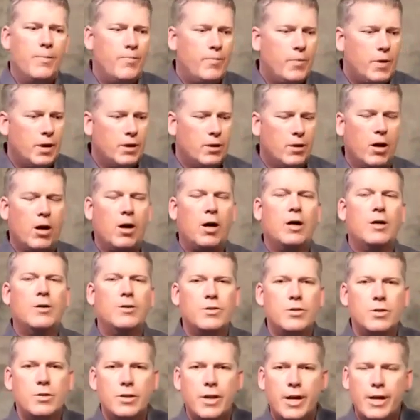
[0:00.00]

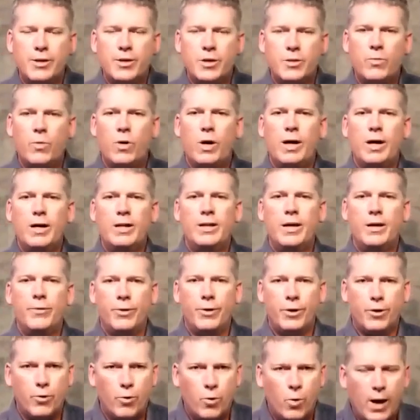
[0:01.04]
laws nationwide that
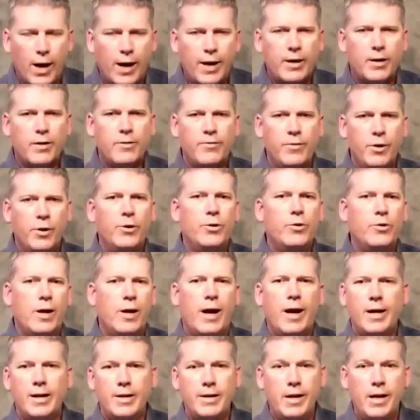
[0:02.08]
require voter
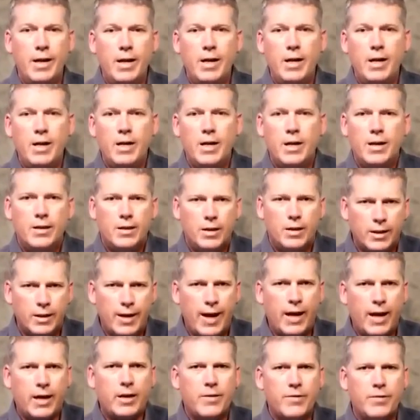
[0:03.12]
ID, the
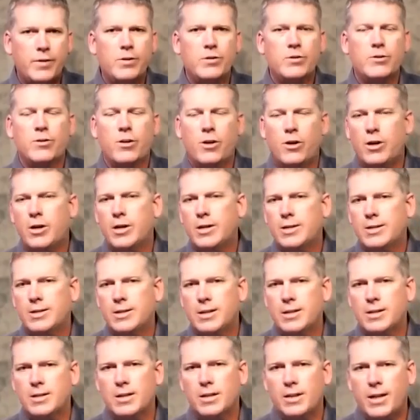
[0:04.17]
lack of those laws
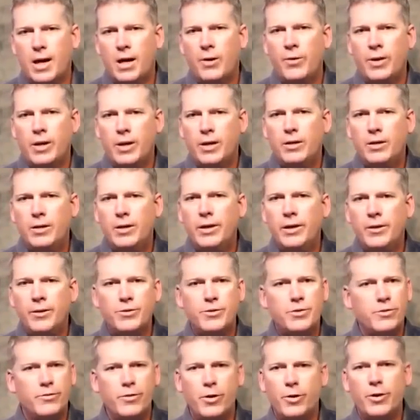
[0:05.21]
is allowing illegals
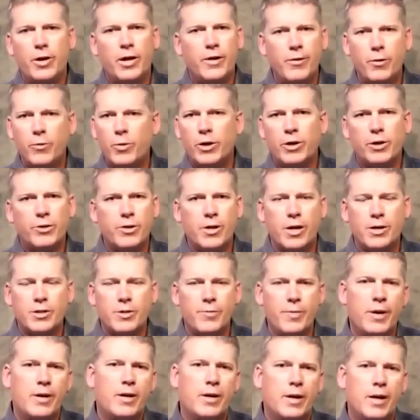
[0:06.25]
to vote everywhere across
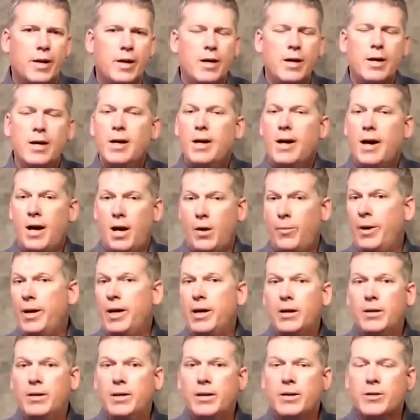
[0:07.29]
America. How many
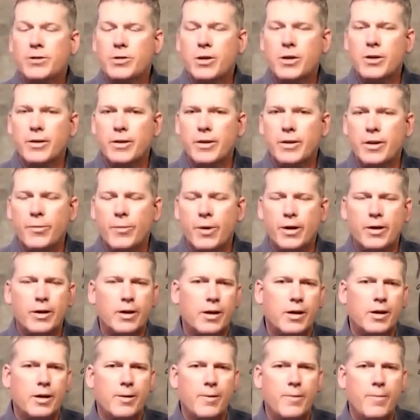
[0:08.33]
illegals are there in
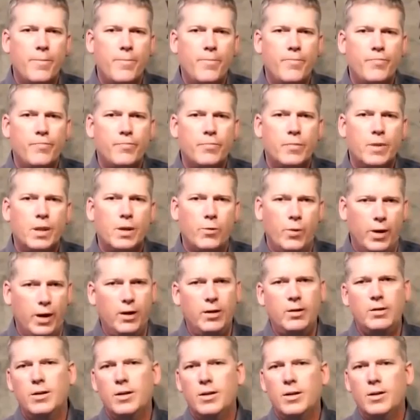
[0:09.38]
America?
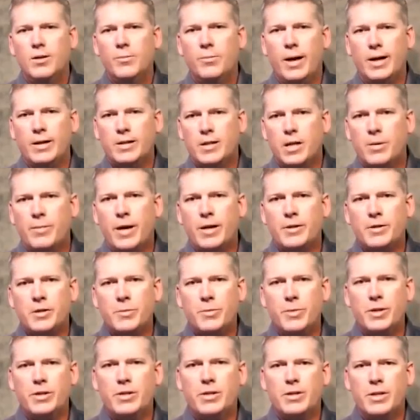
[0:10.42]
Well, by some
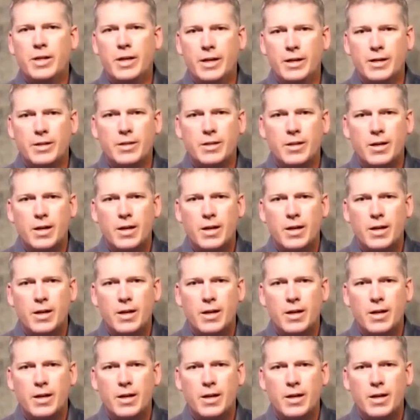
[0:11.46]
estimates, it